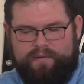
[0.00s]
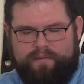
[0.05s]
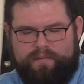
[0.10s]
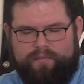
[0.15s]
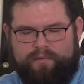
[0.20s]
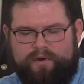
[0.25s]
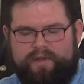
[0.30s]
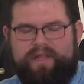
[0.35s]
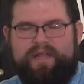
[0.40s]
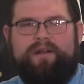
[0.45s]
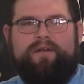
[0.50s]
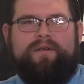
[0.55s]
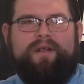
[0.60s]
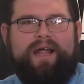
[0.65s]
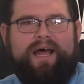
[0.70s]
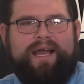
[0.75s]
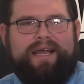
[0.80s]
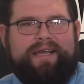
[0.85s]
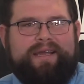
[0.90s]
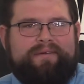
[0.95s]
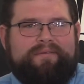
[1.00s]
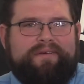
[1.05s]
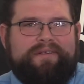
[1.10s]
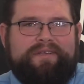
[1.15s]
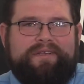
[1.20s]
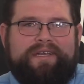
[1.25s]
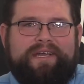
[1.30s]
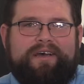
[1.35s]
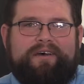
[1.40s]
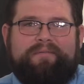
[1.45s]
Well, they don't like it when
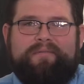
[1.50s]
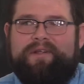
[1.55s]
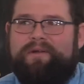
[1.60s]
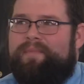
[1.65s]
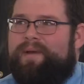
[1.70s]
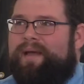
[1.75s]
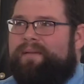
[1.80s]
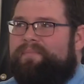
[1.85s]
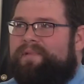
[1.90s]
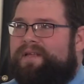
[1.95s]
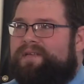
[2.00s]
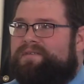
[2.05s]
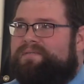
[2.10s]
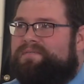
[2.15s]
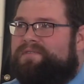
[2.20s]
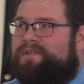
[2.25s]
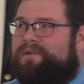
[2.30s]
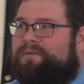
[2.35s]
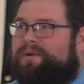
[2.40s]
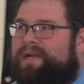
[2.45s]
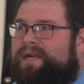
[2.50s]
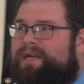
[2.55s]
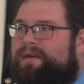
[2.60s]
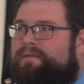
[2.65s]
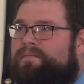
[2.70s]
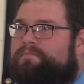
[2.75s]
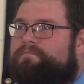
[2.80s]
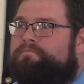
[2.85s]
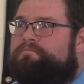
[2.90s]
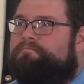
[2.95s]
you tell them their baptism's no count.
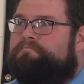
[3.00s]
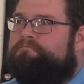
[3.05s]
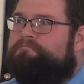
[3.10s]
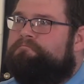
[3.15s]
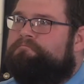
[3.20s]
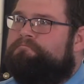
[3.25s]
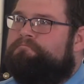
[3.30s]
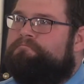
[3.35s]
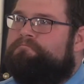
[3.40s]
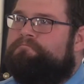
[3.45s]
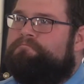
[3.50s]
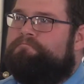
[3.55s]
No, they don't.